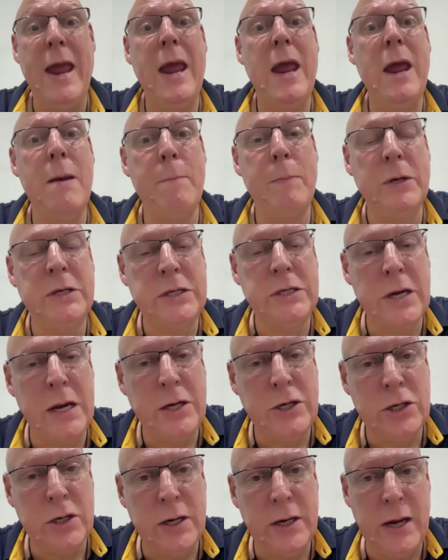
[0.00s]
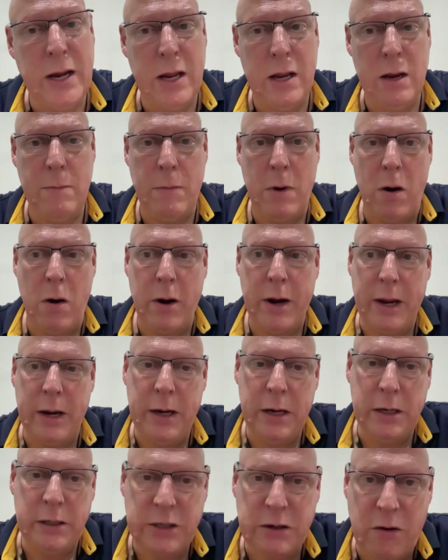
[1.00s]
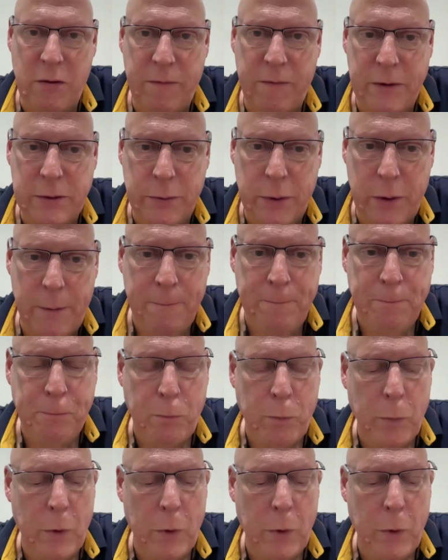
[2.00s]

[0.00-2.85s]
and potentially in the market itself as well.